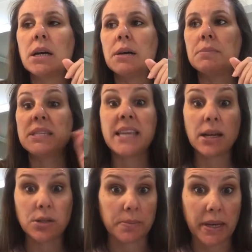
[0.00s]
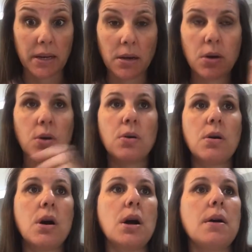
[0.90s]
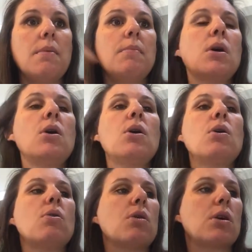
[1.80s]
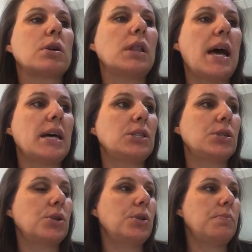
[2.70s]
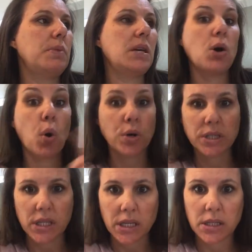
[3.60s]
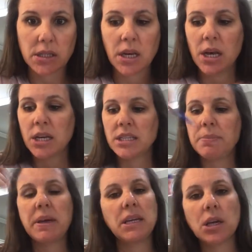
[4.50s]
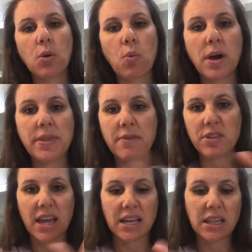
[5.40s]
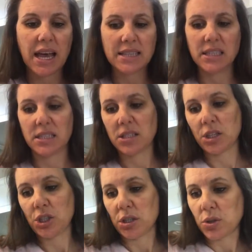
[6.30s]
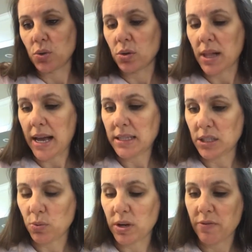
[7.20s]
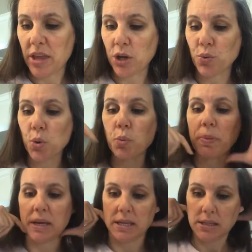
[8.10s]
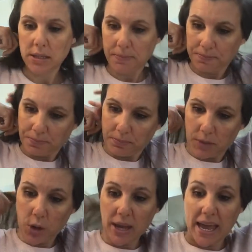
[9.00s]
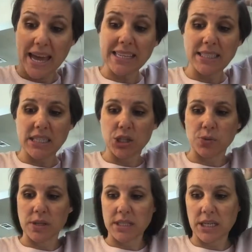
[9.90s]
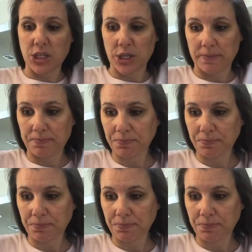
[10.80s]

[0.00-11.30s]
salesmen, or our class could be horses, depending on whatever that class is. It's not just a school class, it's whatever that group is. Okay, hasty generalization.